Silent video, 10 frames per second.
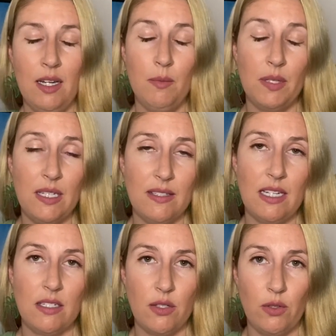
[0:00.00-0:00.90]
Please stay
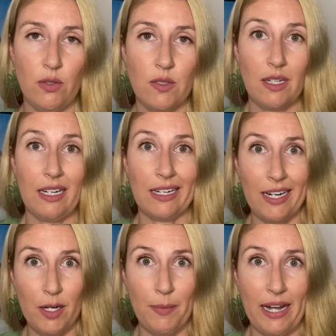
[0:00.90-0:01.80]
tuned. I
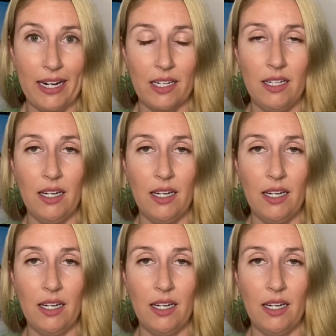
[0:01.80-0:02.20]
got your back.